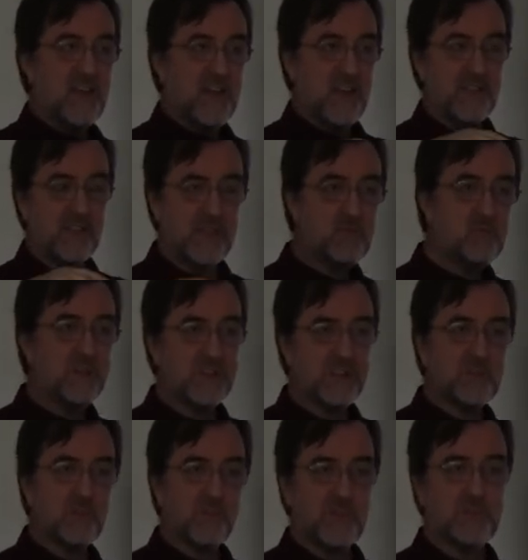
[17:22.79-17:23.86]
And then we get
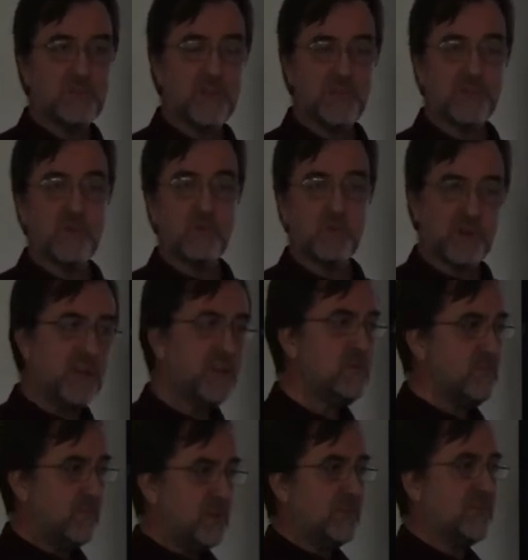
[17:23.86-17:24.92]
to a situation where A
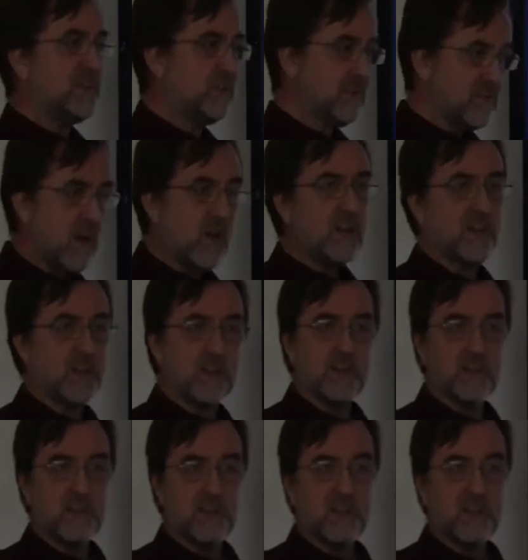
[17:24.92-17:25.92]
and B is still talking